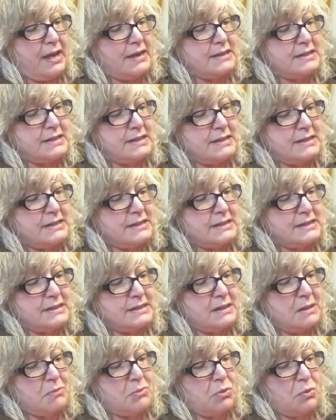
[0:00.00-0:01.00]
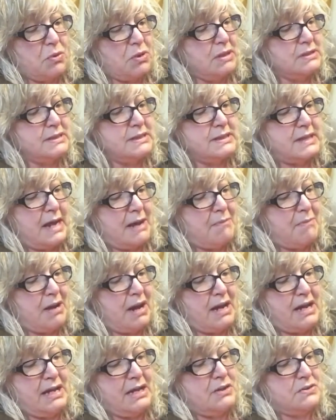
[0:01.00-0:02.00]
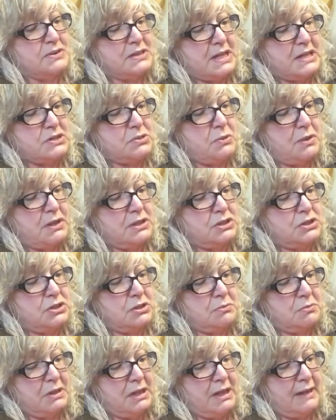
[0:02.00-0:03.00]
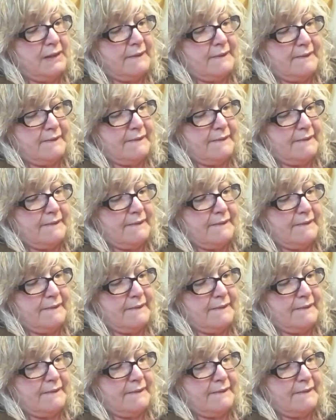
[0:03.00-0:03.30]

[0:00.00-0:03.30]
I said, it's number 1 standby. He goes, that's what it should be.